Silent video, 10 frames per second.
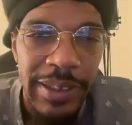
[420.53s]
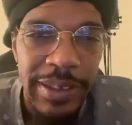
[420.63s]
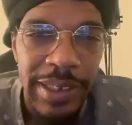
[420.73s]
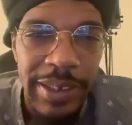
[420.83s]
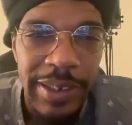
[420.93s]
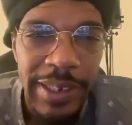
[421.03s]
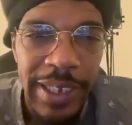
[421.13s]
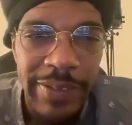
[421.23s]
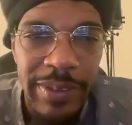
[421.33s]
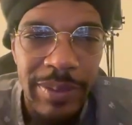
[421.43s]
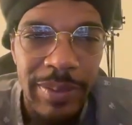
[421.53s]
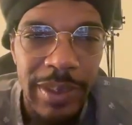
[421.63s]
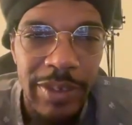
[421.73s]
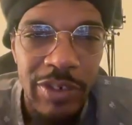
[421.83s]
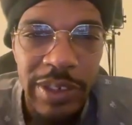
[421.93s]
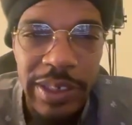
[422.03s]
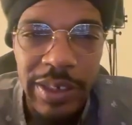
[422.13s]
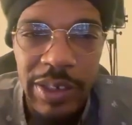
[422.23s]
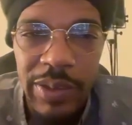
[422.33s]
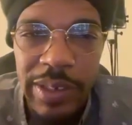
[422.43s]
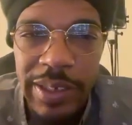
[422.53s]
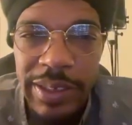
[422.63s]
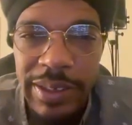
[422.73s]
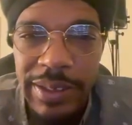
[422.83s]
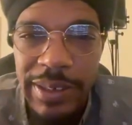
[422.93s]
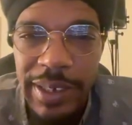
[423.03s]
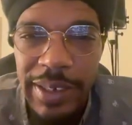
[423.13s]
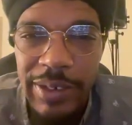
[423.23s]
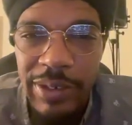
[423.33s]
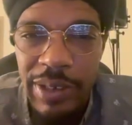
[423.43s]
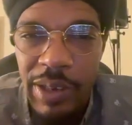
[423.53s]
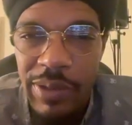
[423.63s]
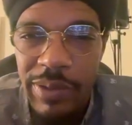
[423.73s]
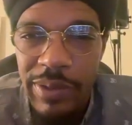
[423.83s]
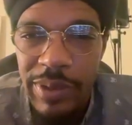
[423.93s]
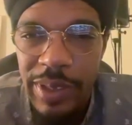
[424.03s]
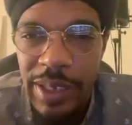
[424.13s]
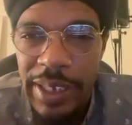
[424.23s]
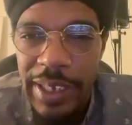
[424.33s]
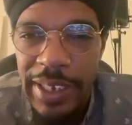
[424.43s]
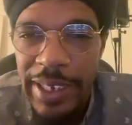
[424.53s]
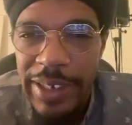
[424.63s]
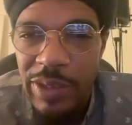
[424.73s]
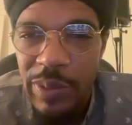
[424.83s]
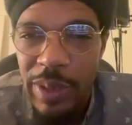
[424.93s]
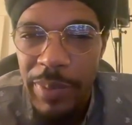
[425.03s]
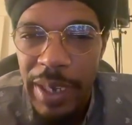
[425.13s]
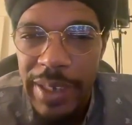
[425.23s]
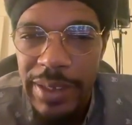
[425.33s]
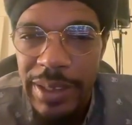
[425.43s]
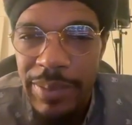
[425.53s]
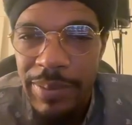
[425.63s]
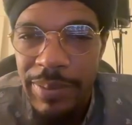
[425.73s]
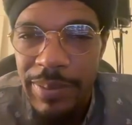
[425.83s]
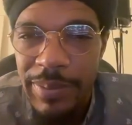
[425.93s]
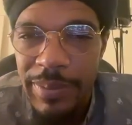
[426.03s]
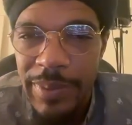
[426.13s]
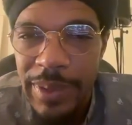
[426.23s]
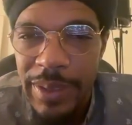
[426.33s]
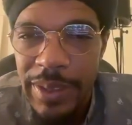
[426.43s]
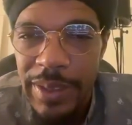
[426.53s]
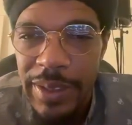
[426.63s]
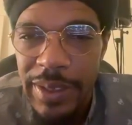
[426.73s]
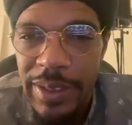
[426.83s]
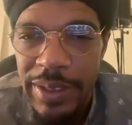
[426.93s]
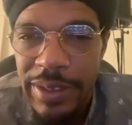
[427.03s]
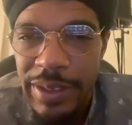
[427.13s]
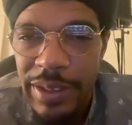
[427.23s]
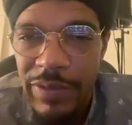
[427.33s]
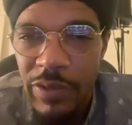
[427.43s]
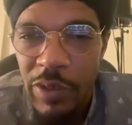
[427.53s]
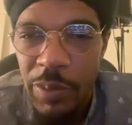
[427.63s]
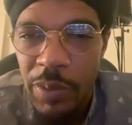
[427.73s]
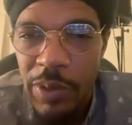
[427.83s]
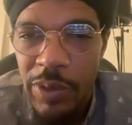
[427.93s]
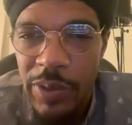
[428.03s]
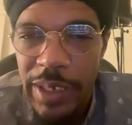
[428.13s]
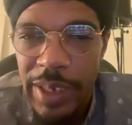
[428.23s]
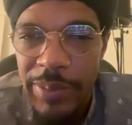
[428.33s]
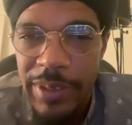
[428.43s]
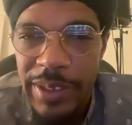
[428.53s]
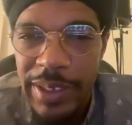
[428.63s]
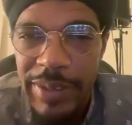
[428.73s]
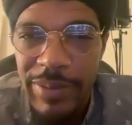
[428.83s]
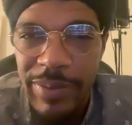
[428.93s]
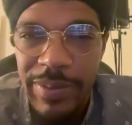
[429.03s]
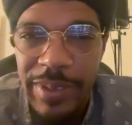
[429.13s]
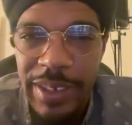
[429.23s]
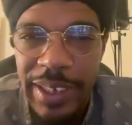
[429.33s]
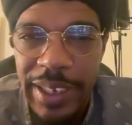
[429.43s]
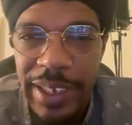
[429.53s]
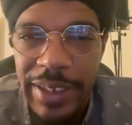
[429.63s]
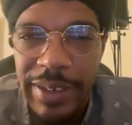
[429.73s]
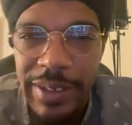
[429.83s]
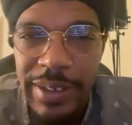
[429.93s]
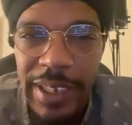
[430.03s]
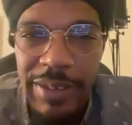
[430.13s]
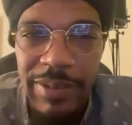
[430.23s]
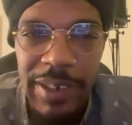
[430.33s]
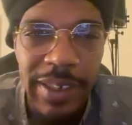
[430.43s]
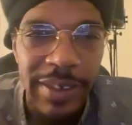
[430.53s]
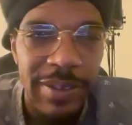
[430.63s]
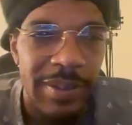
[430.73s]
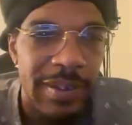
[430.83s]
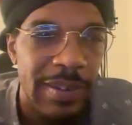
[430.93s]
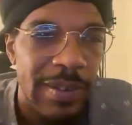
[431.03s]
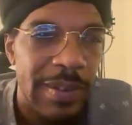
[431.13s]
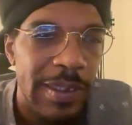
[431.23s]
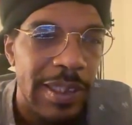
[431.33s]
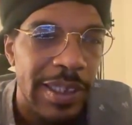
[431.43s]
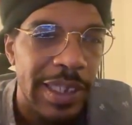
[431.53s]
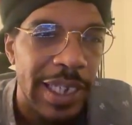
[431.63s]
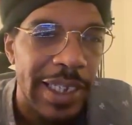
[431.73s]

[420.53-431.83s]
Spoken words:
down here they have some trending tokens that let you know in case you want to buy something. You see this 4.39%? Yeah, that's right. Got